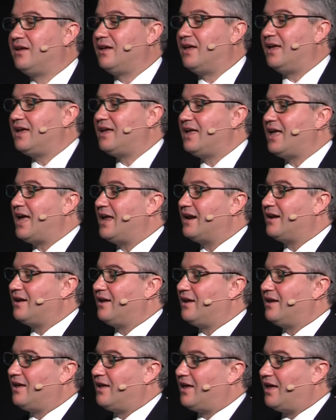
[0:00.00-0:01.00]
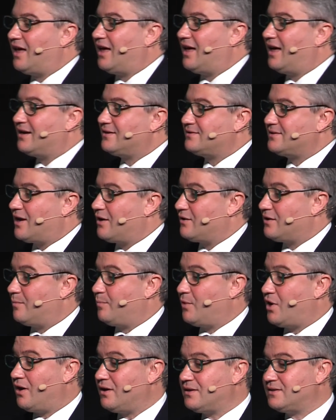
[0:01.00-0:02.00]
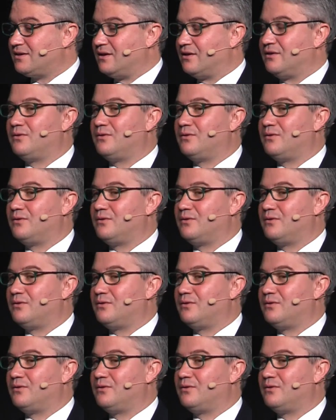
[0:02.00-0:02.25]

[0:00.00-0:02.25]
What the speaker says: again outside the box,